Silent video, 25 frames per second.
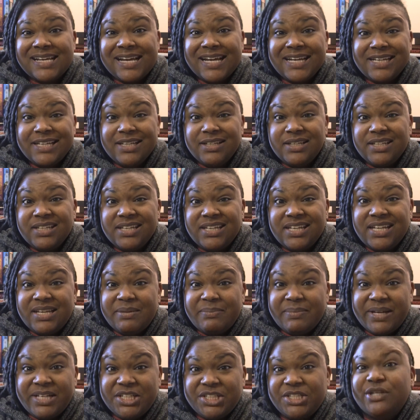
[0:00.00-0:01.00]
I need it in
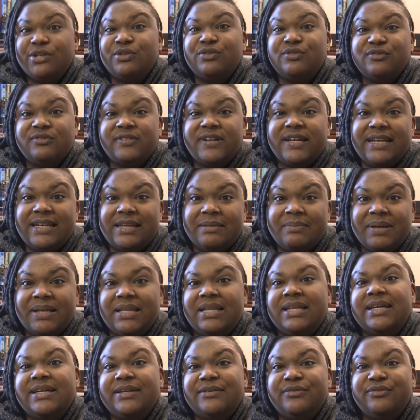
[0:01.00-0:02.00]
my shelf and in my
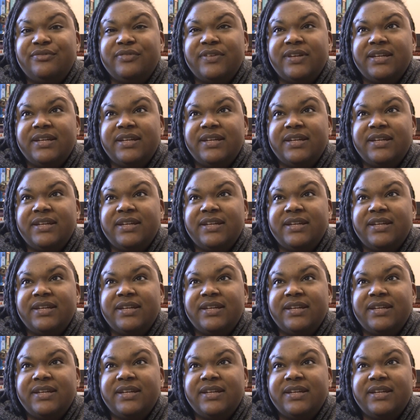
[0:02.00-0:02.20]
life,